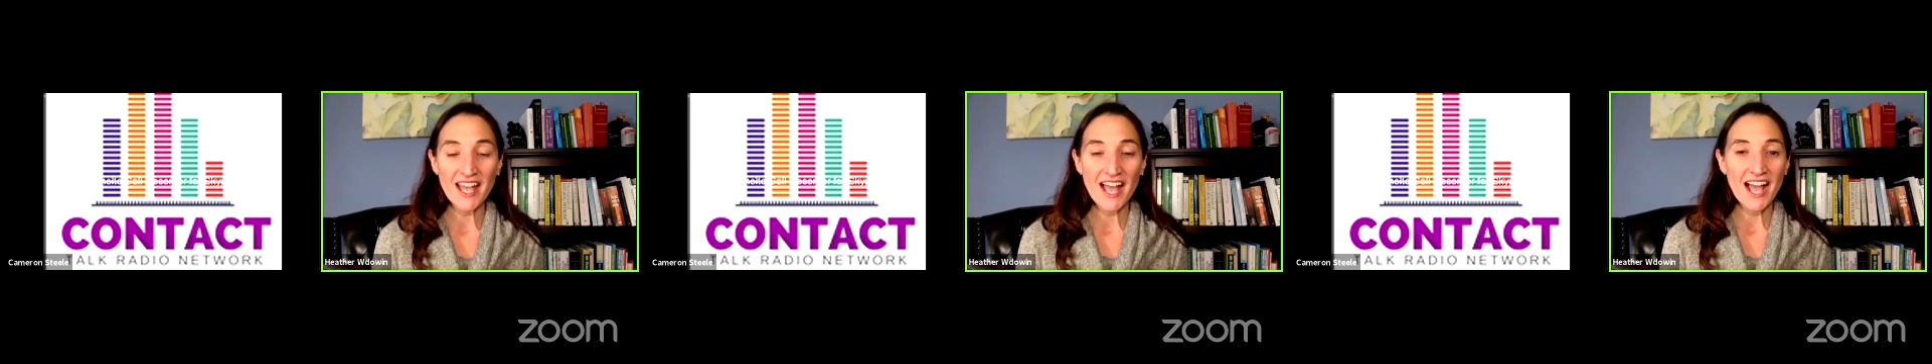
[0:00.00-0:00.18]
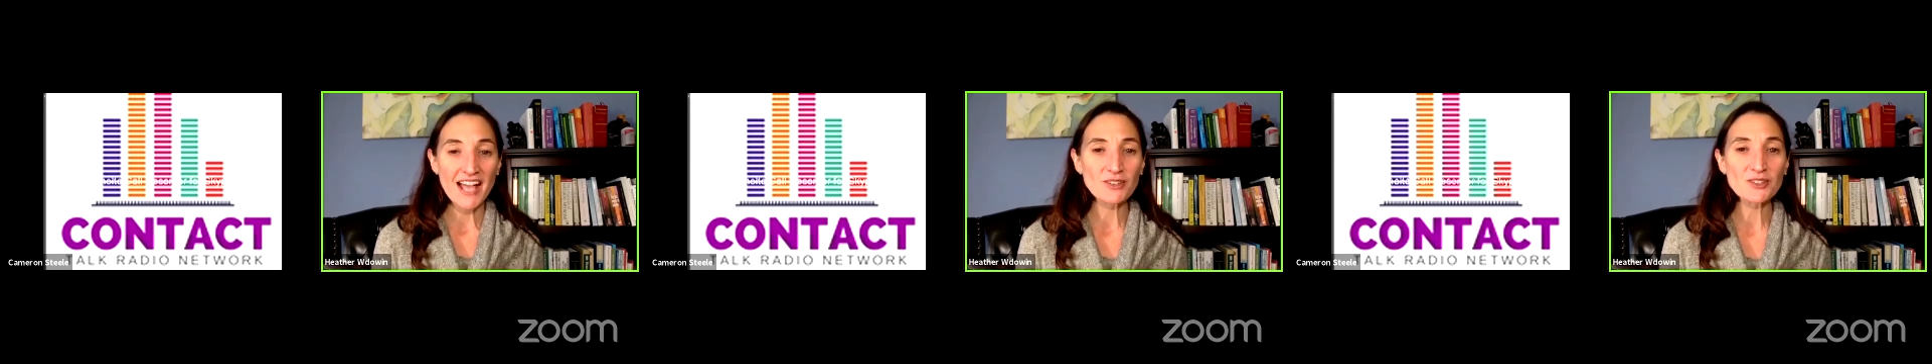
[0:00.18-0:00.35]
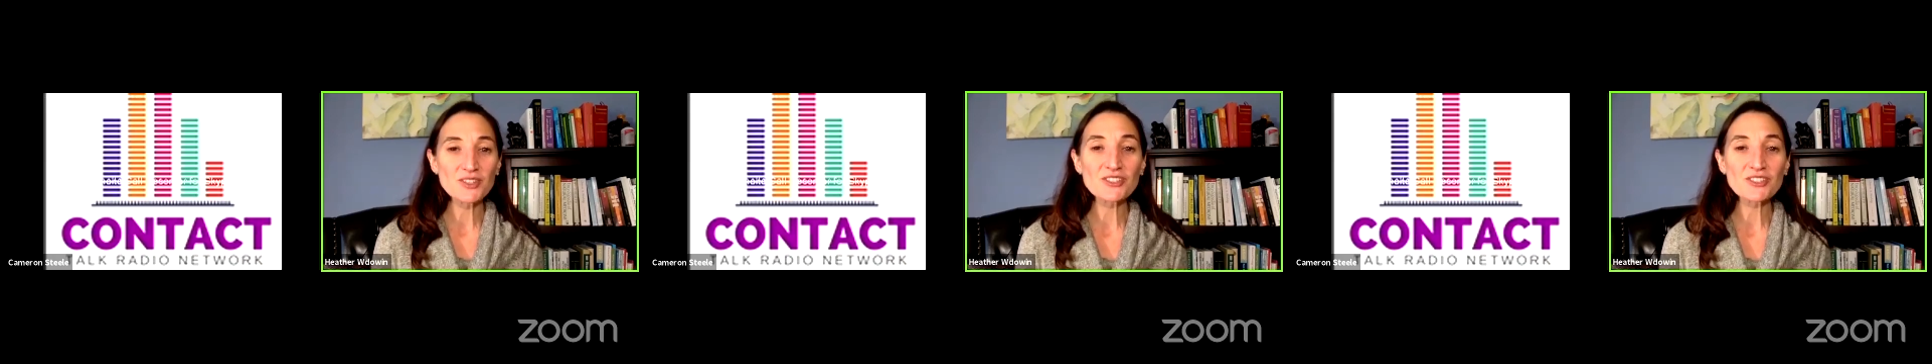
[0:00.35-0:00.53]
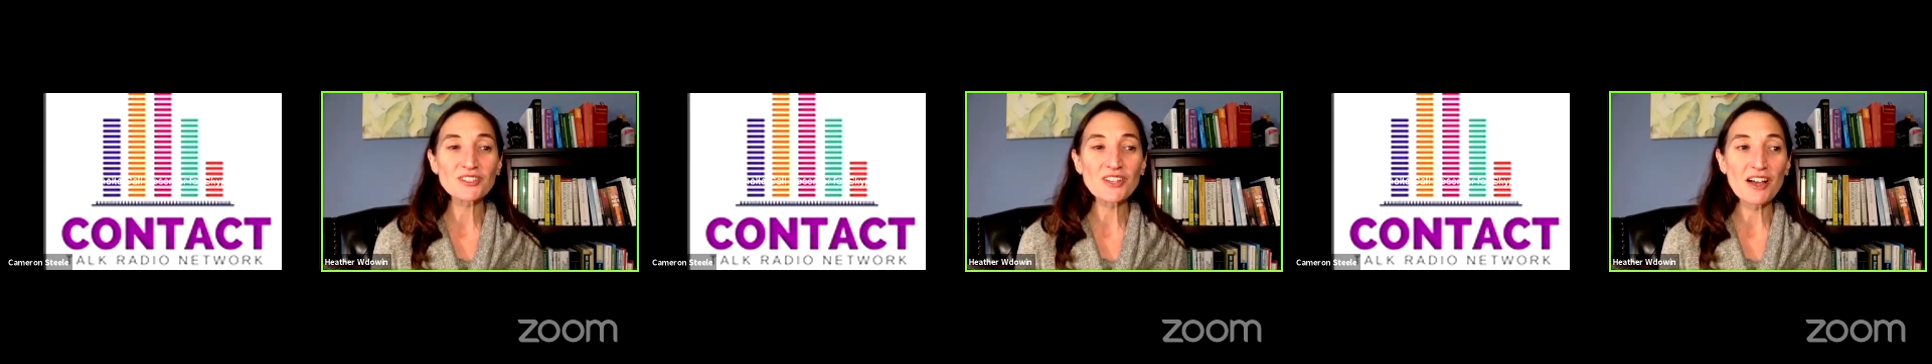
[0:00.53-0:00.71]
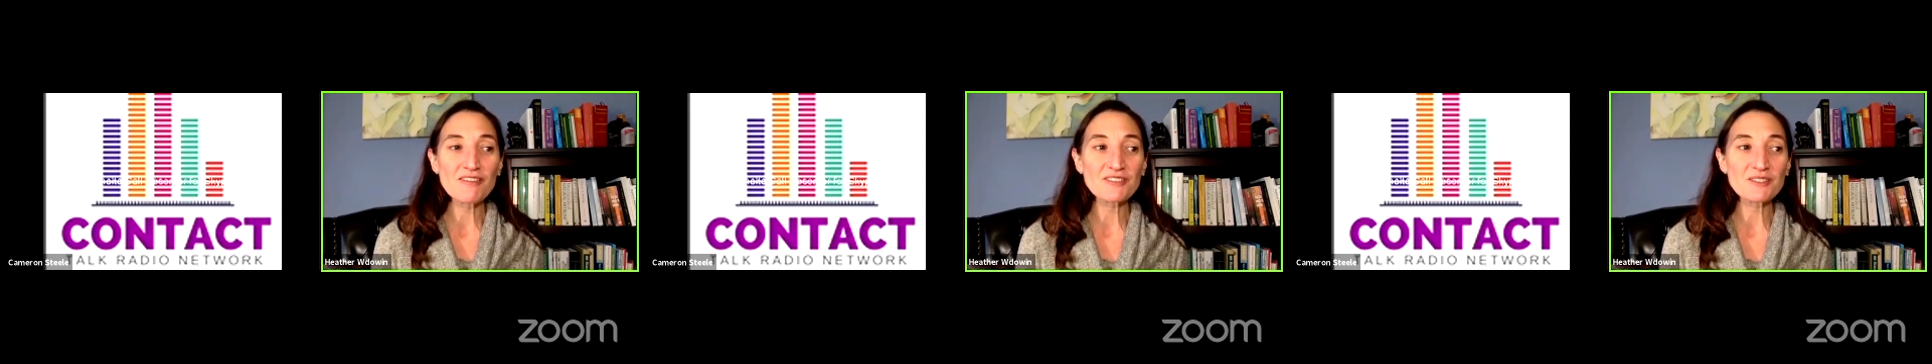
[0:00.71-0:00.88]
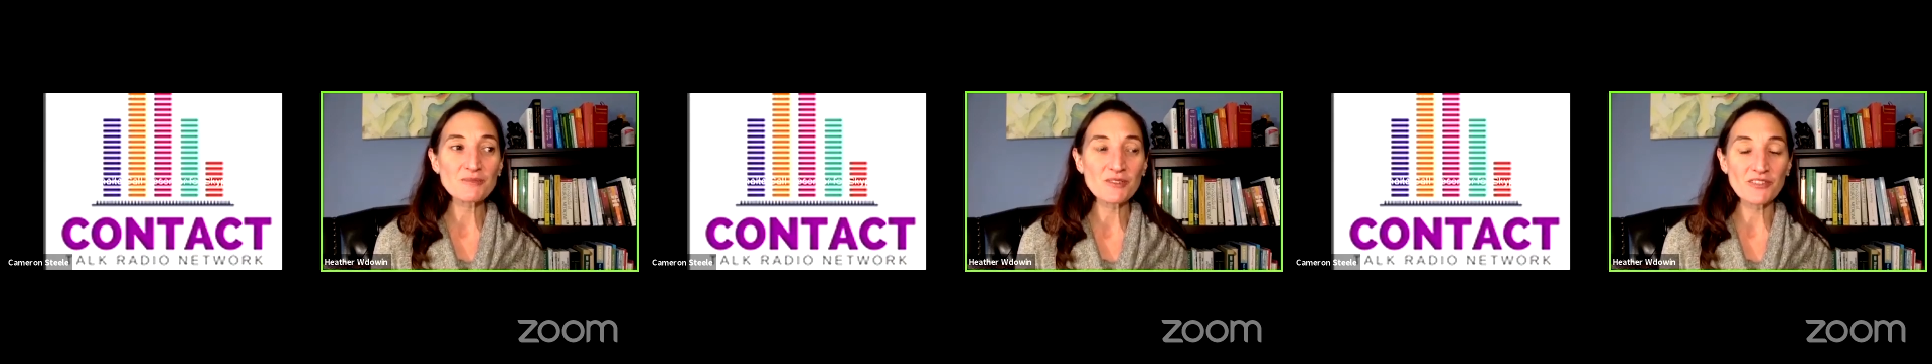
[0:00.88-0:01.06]
I used to
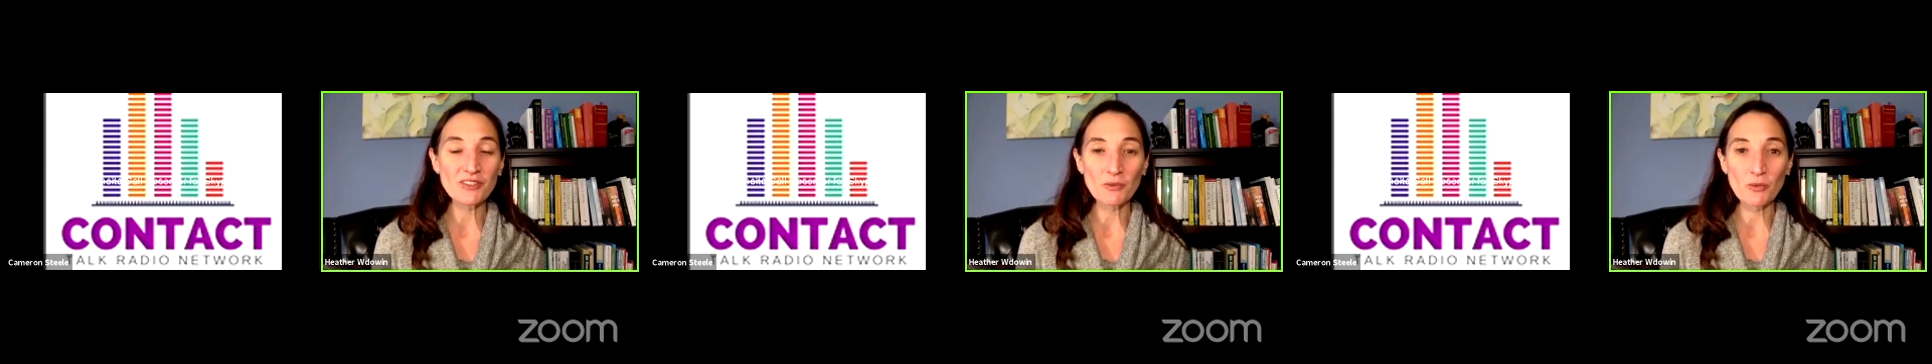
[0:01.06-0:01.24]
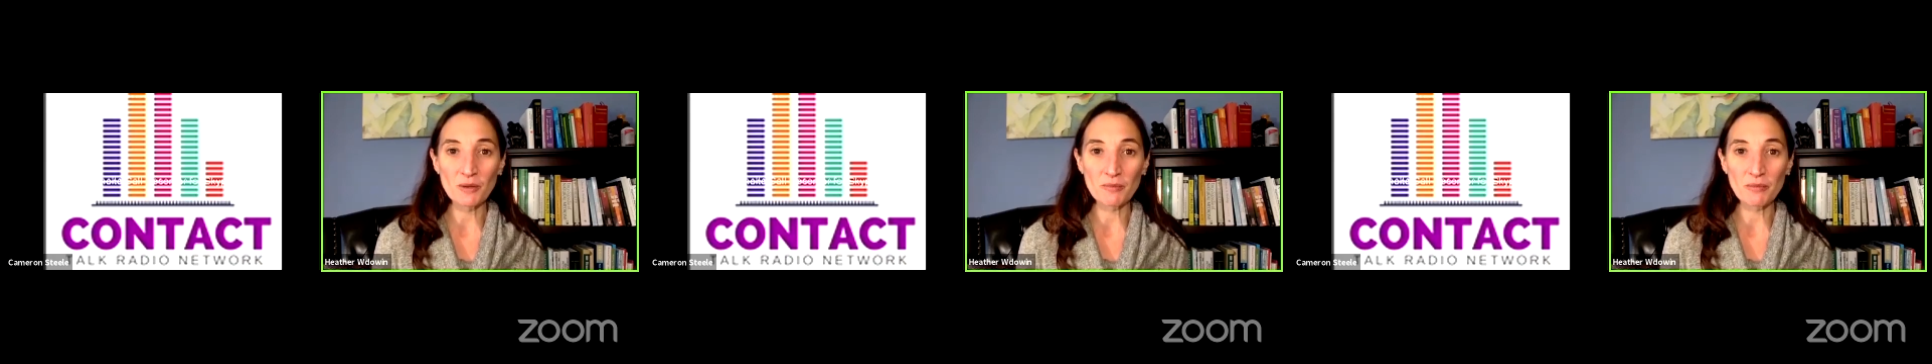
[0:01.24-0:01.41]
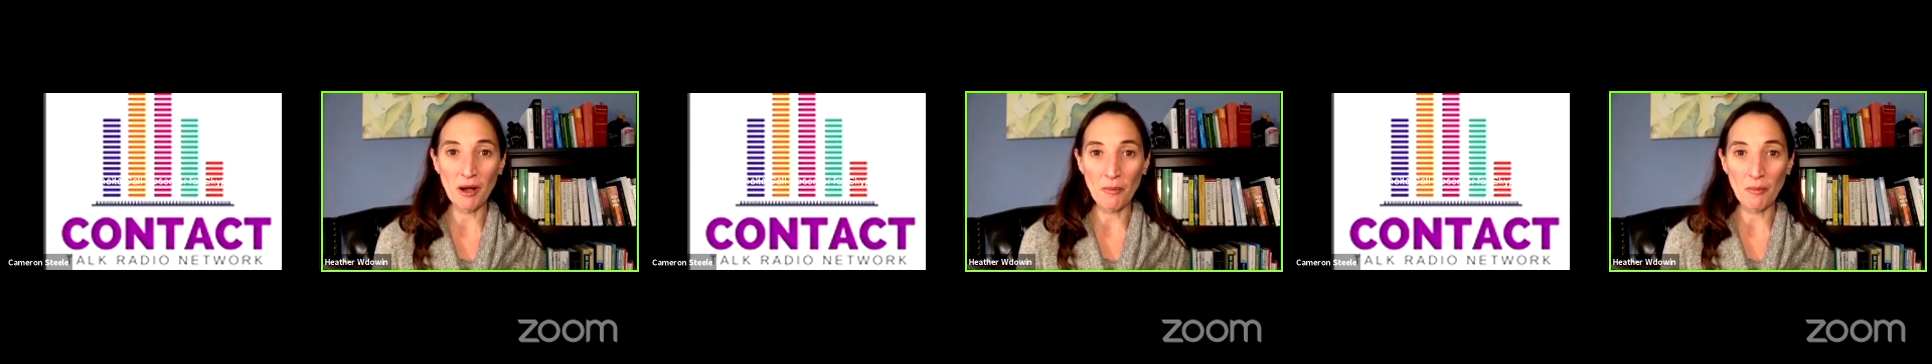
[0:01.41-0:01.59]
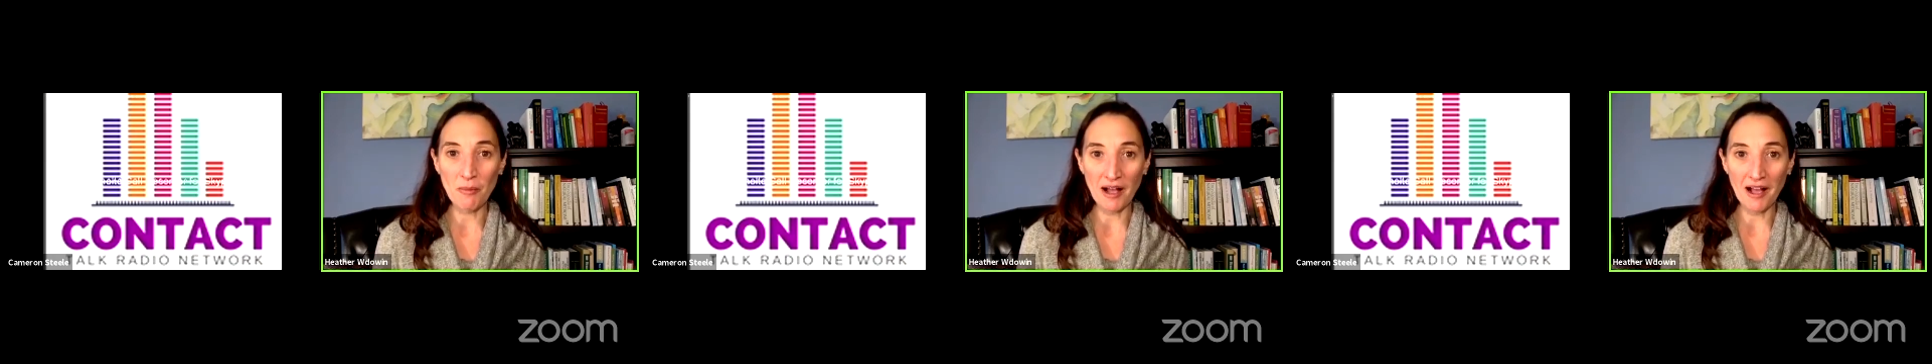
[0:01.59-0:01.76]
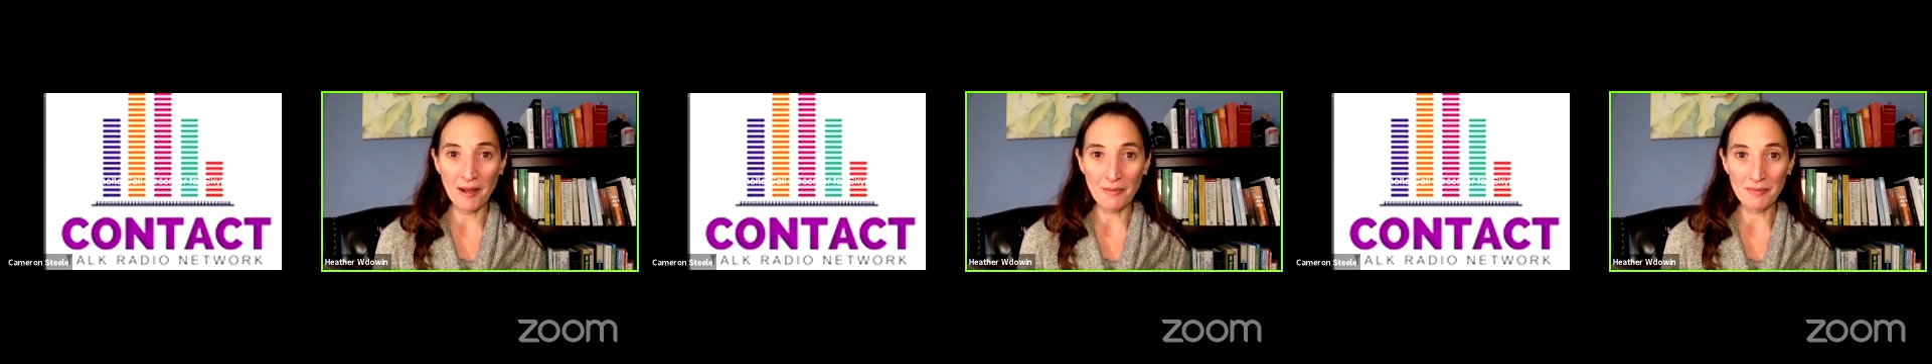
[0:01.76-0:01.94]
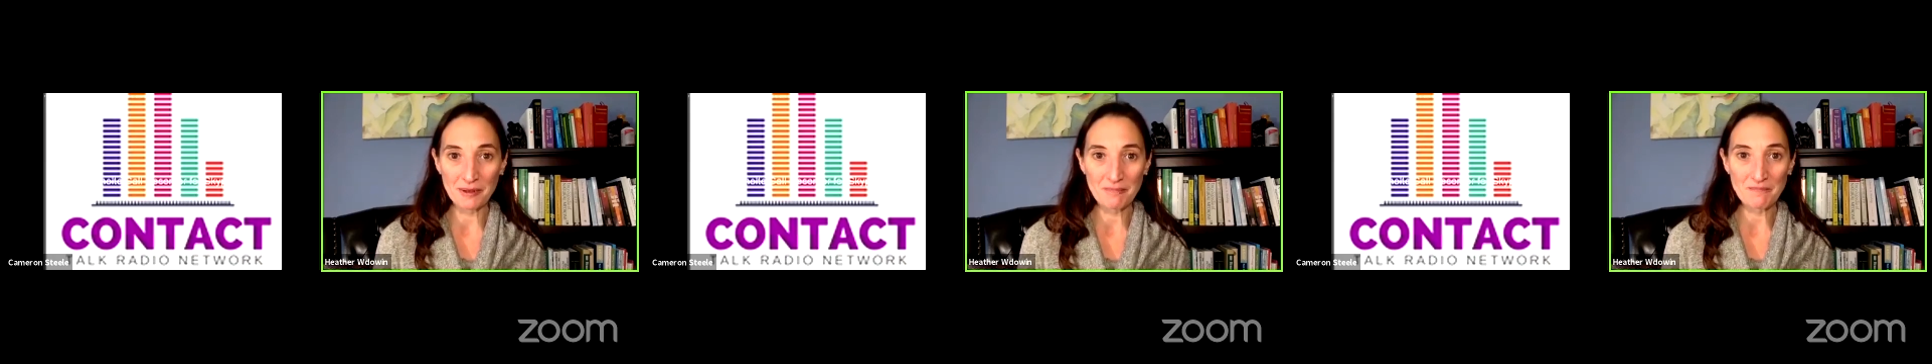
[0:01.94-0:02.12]
love the movie What About Bob?